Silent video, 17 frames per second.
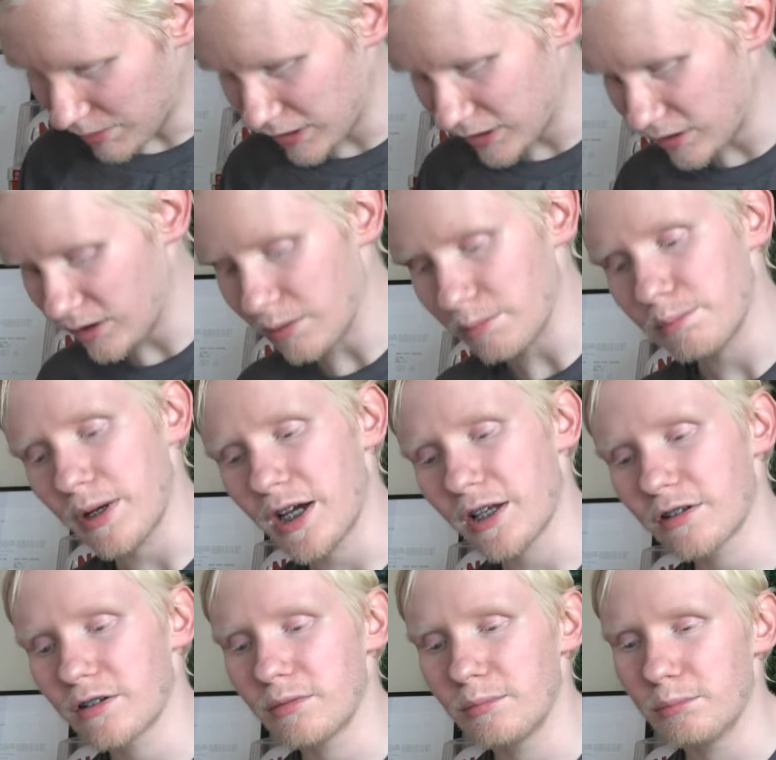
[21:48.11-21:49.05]
opinion, the
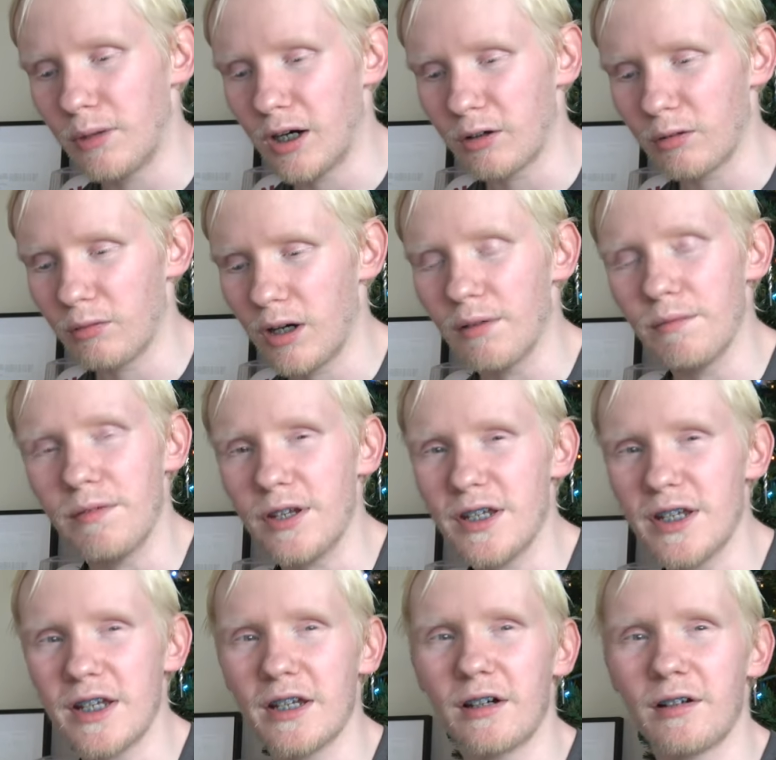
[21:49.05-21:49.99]
best model of the
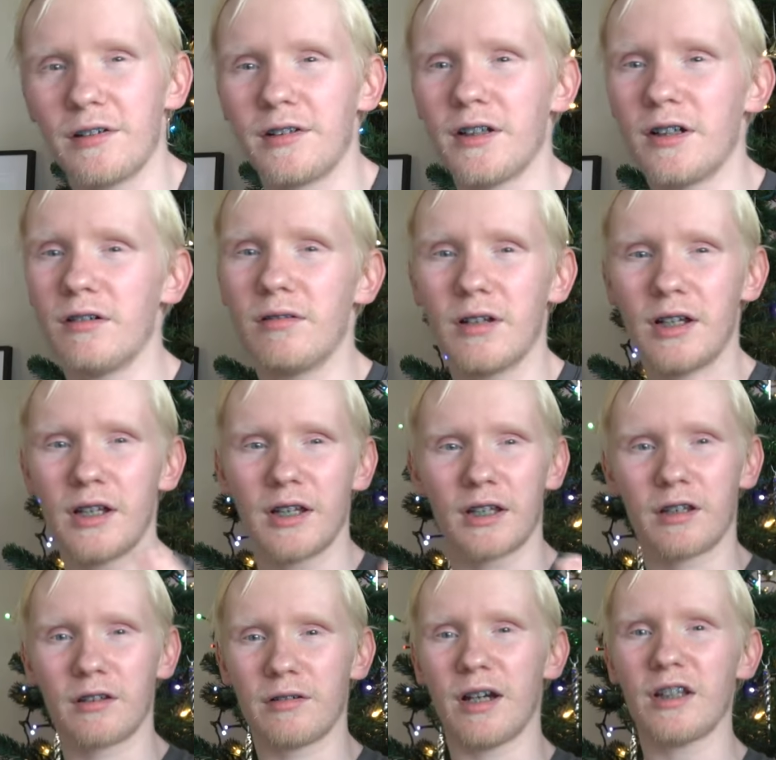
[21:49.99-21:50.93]
year. So,
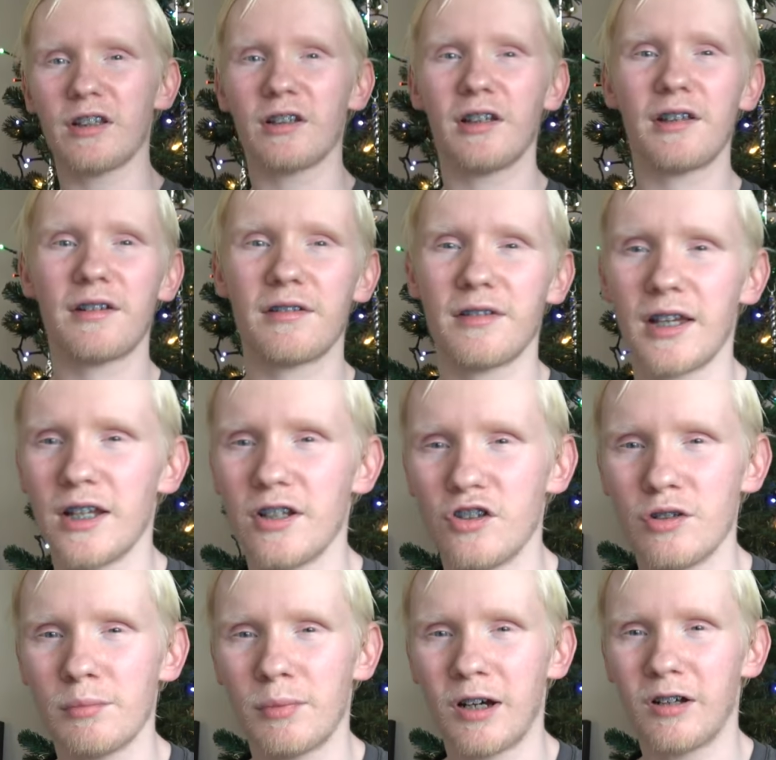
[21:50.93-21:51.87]
congratulations
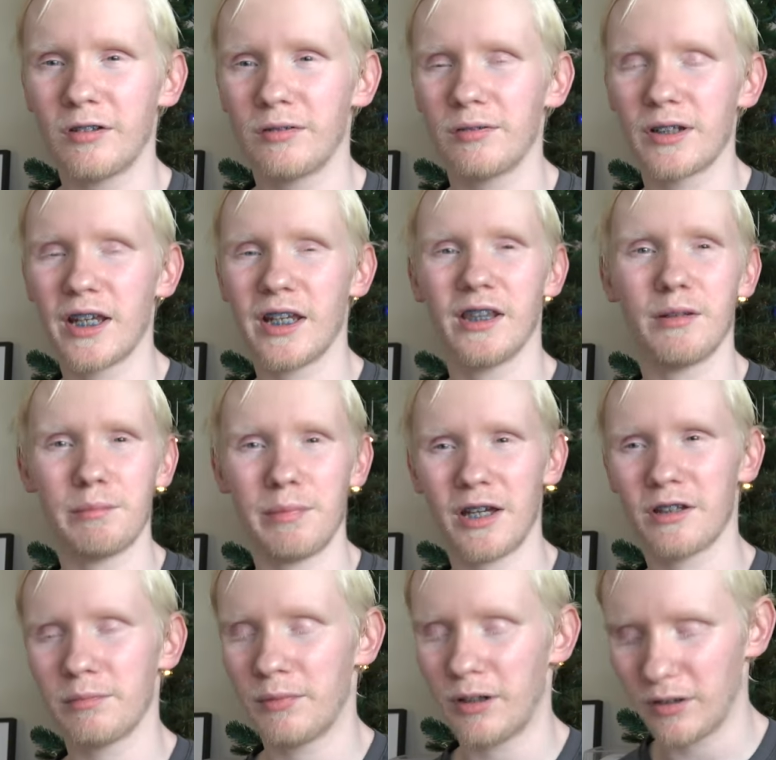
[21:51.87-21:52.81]
NG Models for getting the
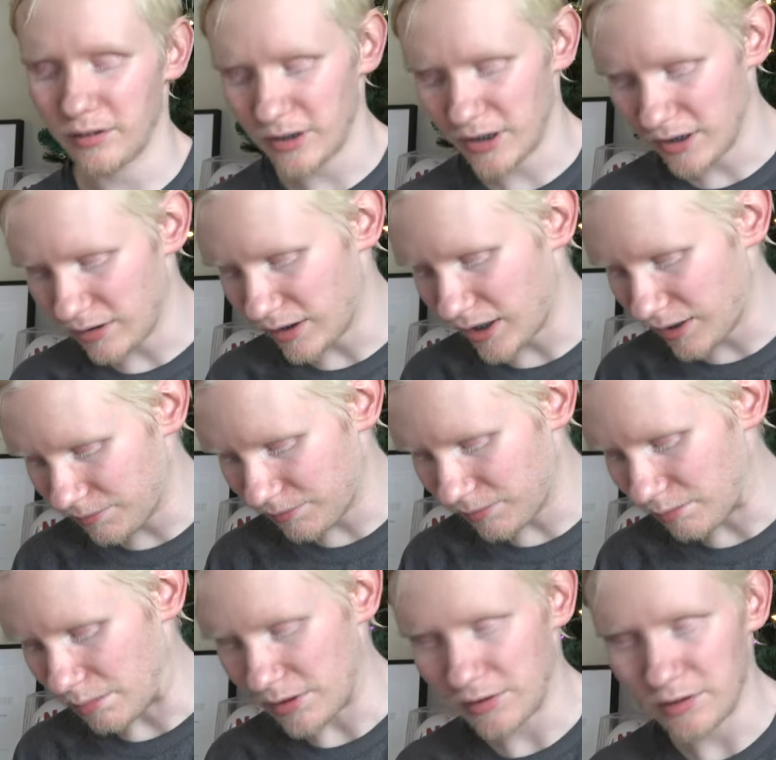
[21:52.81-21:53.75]
best model of the year and
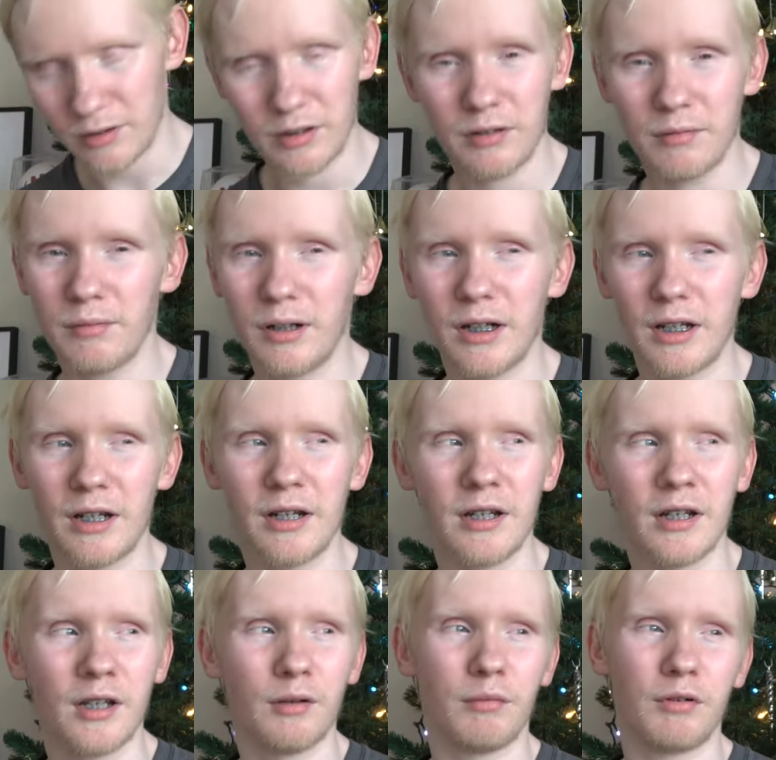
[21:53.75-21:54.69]
for Missouri 1
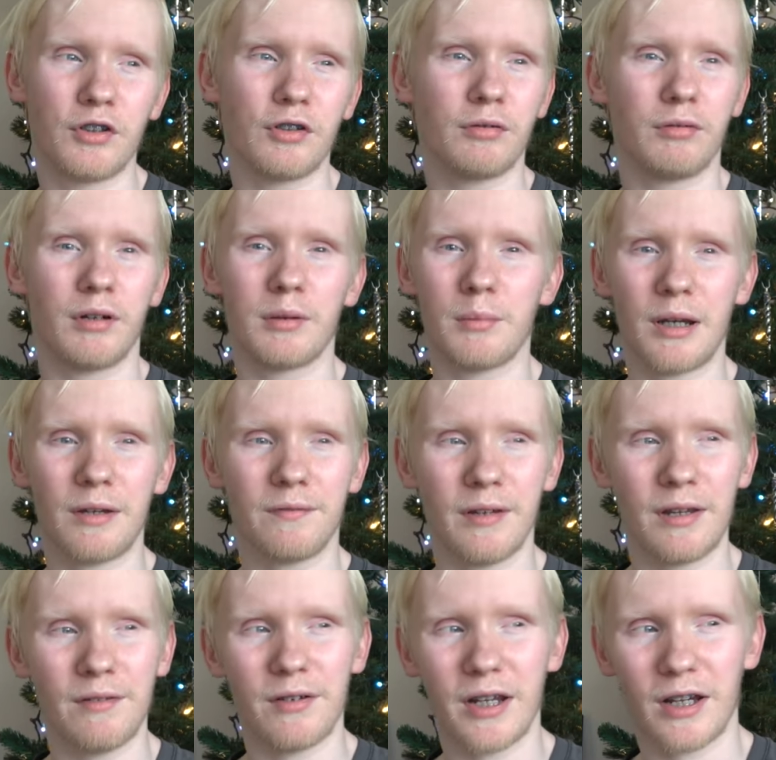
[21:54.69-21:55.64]
which is one of my
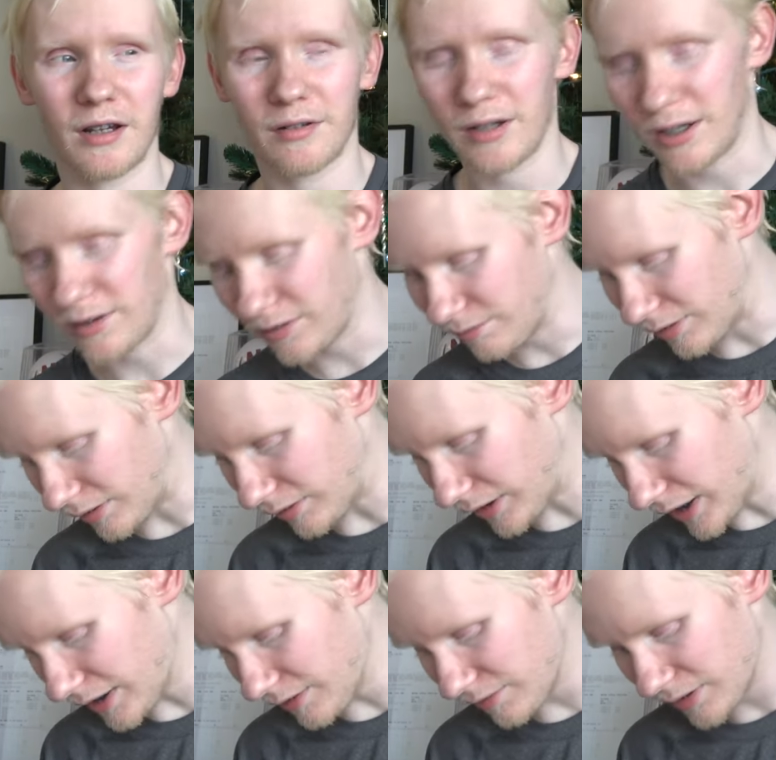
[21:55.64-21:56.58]
favorite aircraft in real
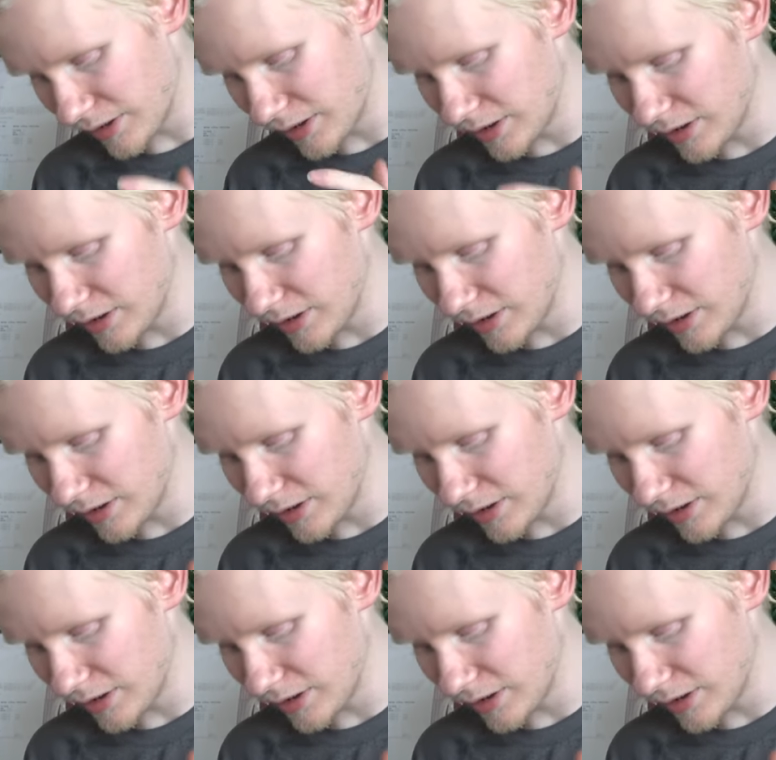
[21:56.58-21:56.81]
life.